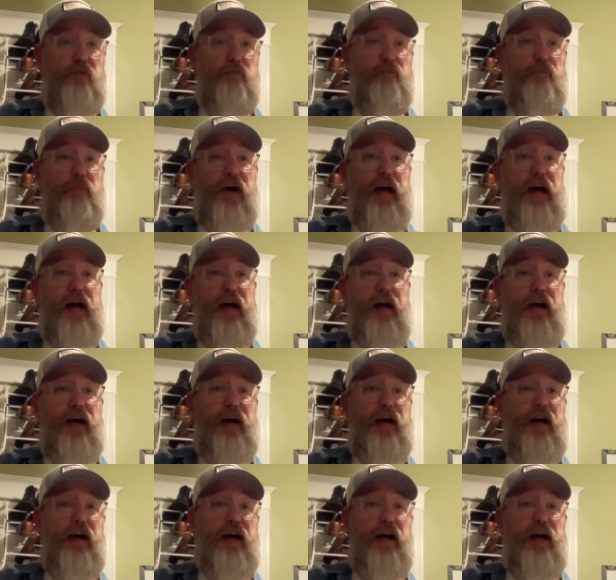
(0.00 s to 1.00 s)

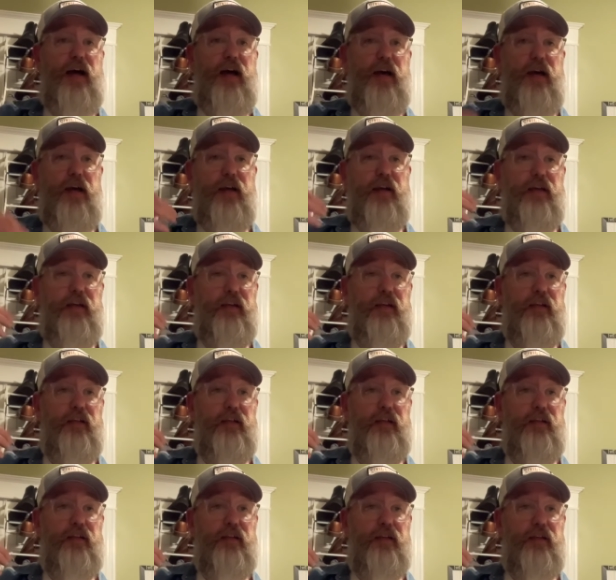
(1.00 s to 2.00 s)
Bye.
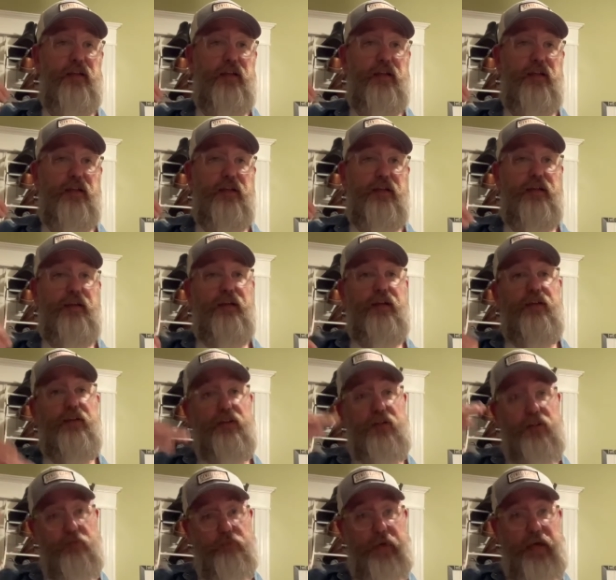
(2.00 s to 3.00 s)
And
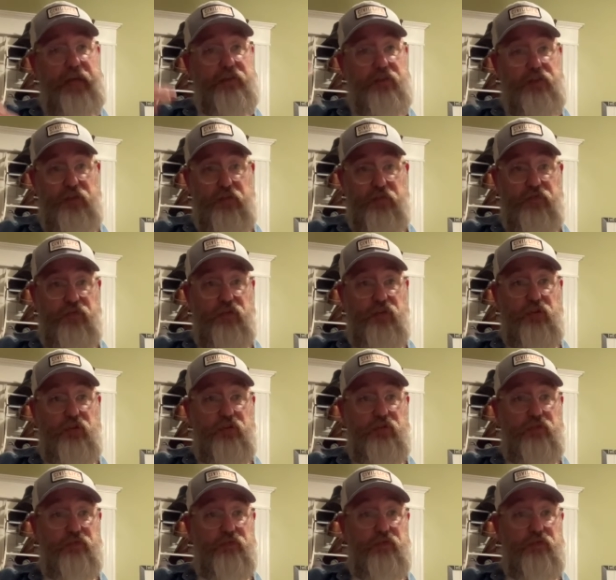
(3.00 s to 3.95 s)
then you're back to your full